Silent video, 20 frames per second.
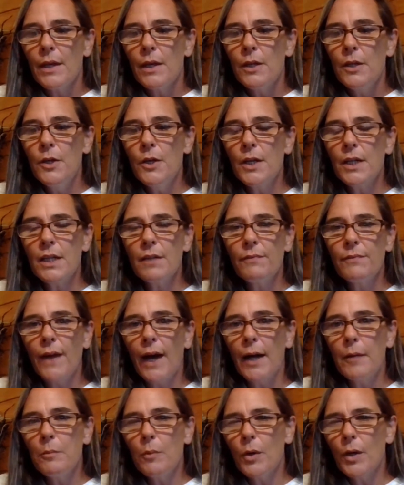You can
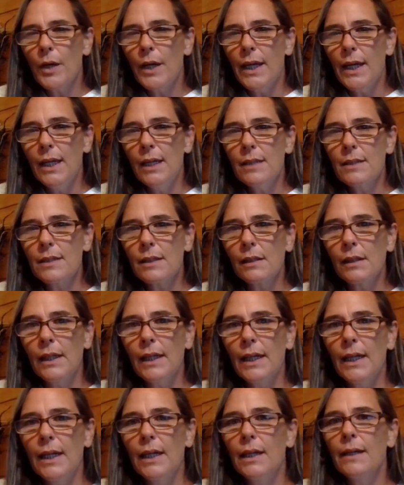define more
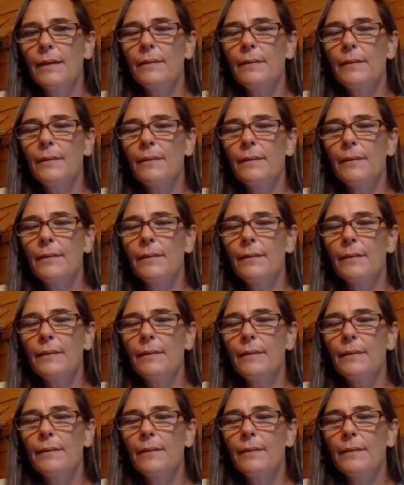easily